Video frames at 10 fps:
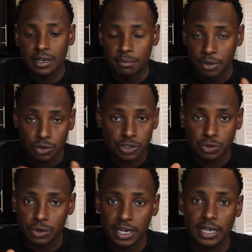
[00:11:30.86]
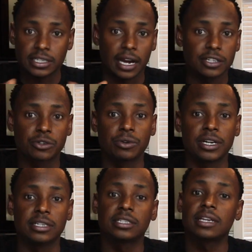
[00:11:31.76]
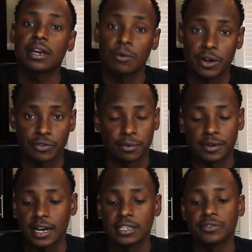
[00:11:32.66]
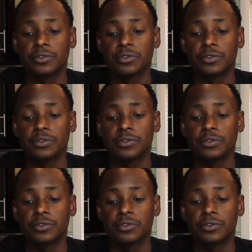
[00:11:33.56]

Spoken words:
middle school age, high school age, stay away from them, guys.